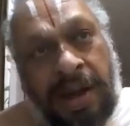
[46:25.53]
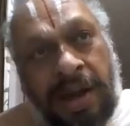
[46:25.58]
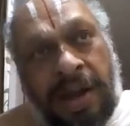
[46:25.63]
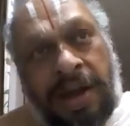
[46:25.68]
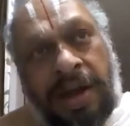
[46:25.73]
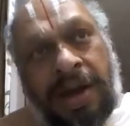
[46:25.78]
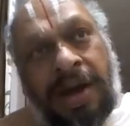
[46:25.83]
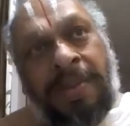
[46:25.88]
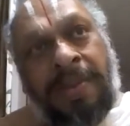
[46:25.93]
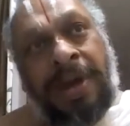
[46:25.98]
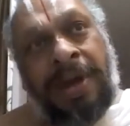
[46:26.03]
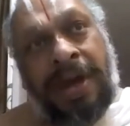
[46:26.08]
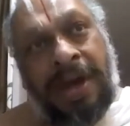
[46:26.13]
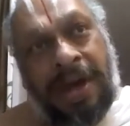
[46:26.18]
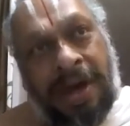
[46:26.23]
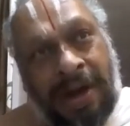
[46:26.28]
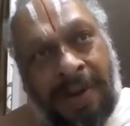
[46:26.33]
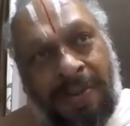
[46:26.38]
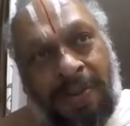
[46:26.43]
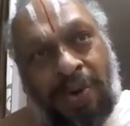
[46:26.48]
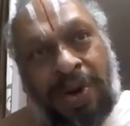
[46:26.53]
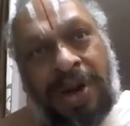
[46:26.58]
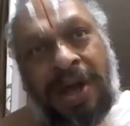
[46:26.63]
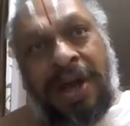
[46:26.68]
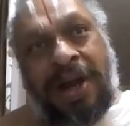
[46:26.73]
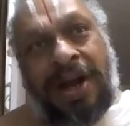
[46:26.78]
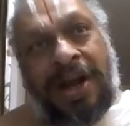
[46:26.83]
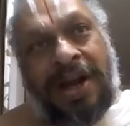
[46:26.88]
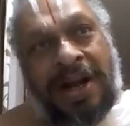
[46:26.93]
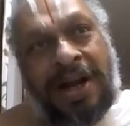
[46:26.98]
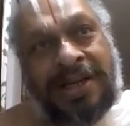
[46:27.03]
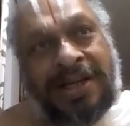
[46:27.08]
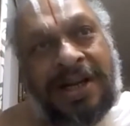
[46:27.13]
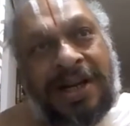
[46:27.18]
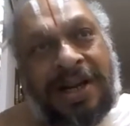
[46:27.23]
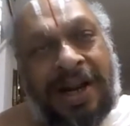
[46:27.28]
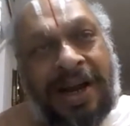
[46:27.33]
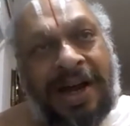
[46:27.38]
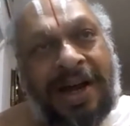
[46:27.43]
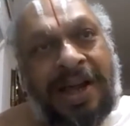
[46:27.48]
coming here, putting it,
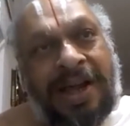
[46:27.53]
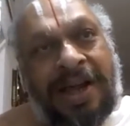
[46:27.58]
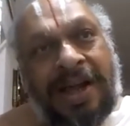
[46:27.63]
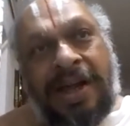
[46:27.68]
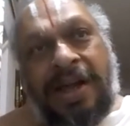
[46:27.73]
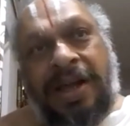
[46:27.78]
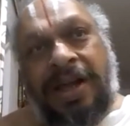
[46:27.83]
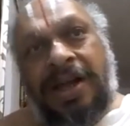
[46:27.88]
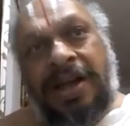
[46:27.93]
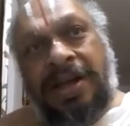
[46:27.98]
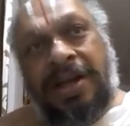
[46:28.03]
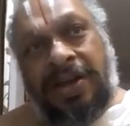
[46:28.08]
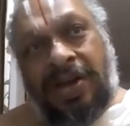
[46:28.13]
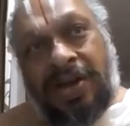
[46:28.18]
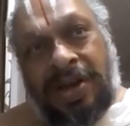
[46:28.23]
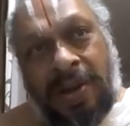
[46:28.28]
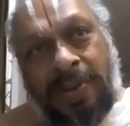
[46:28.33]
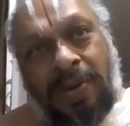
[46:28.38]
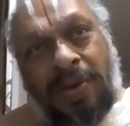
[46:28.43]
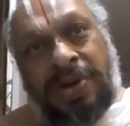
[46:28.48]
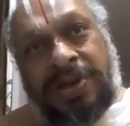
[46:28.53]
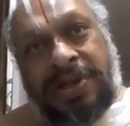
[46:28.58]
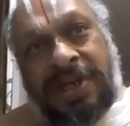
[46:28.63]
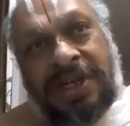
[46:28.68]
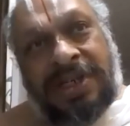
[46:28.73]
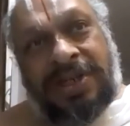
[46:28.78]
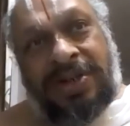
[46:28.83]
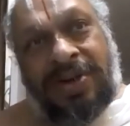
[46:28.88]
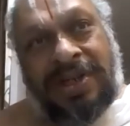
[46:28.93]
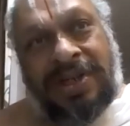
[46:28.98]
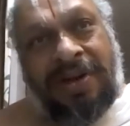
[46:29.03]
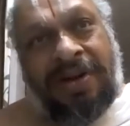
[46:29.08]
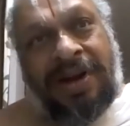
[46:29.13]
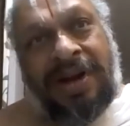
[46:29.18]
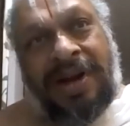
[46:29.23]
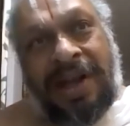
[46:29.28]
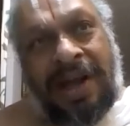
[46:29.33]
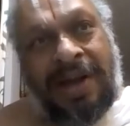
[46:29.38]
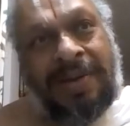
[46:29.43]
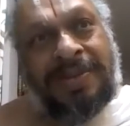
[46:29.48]
etc. So suppose 6 to 7
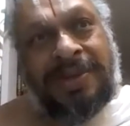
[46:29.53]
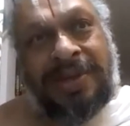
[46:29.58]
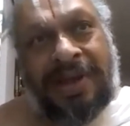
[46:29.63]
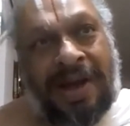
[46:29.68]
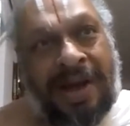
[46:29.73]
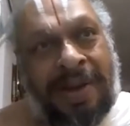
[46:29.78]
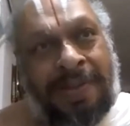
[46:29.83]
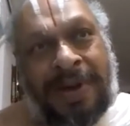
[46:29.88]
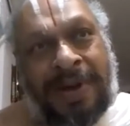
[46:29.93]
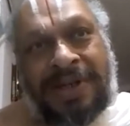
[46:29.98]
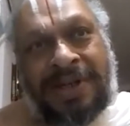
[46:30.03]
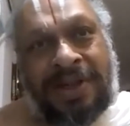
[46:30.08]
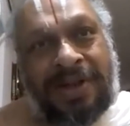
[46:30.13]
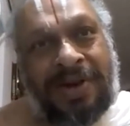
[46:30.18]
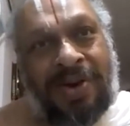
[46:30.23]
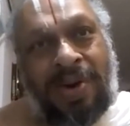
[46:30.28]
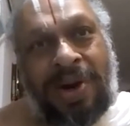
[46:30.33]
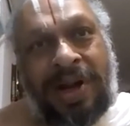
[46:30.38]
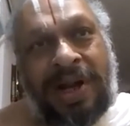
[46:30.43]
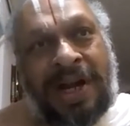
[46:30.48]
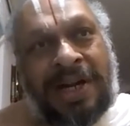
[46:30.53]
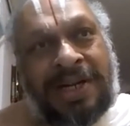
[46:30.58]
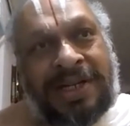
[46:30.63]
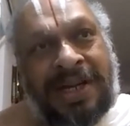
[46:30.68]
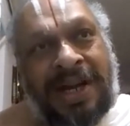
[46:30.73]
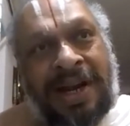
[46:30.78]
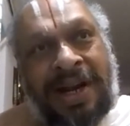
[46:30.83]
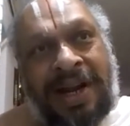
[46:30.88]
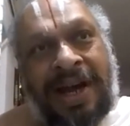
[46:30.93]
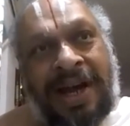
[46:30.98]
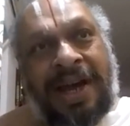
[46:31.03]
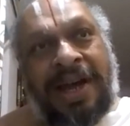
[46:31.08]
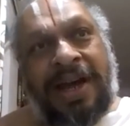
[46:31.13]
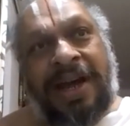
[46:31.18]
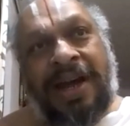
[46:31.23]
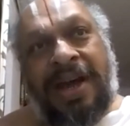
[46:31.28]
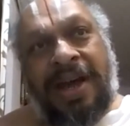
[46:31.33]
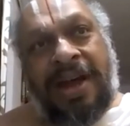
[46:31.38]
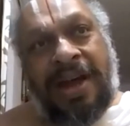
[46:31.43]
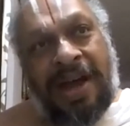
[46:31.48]
times a person urinates in a day.
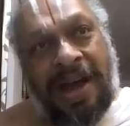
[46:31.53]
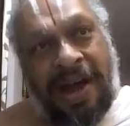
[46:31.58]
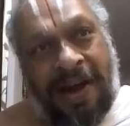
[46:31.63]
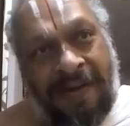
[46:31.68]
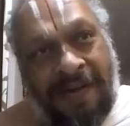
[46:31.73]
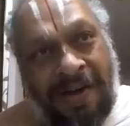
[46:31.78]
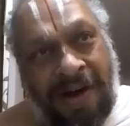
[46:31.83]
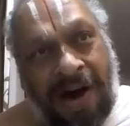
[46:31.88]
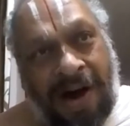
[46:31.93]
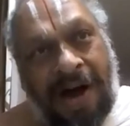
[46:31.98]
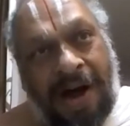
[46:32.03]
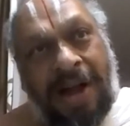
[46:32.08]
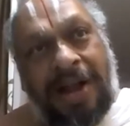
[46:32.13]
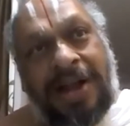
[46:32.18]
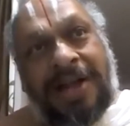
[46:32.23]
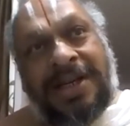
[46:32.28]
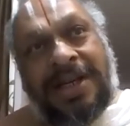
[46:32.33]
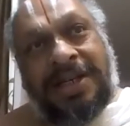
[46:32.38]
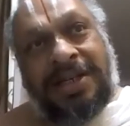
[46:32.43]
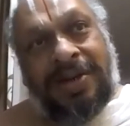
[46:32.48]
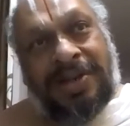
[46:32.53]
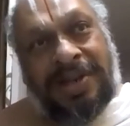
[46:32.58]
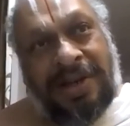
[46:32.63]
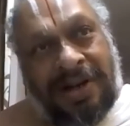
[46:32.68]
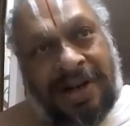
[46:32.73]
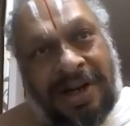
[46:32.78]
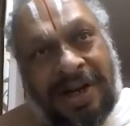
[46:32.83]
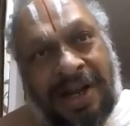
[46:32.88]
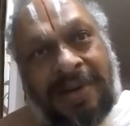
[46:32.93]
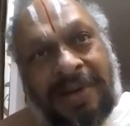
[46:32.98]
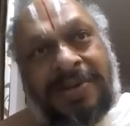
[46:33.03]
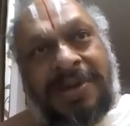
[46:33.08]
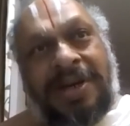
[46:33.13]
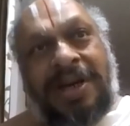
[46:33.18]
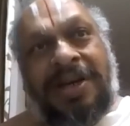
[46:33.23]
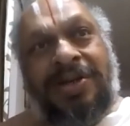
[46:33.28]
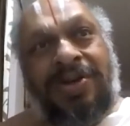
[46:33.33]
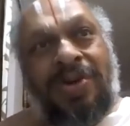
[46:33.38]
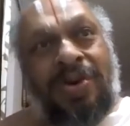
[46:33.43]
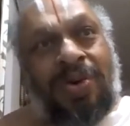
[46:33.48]
All the 6 to 7 times he
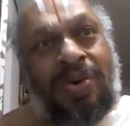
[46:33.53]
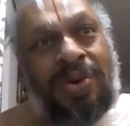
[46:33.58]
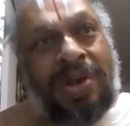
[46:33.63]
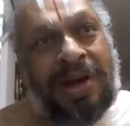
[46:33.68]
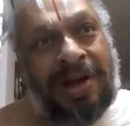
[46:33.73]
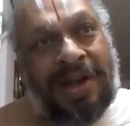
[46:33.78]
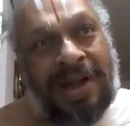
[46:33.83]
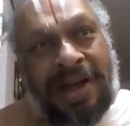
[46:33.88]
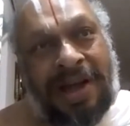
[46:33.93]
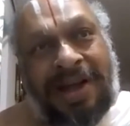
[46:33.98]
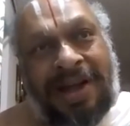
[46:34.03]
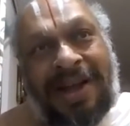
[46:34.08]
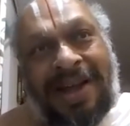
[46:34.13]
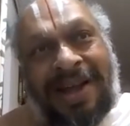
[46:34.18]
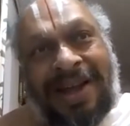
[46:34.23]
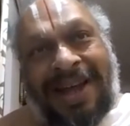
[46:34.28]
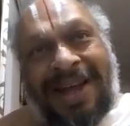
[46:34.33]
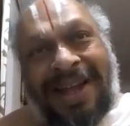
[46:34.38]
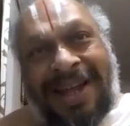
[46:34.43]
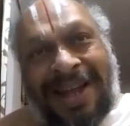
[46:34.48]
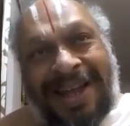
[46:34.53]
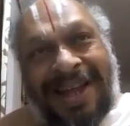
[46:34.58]
has to do that.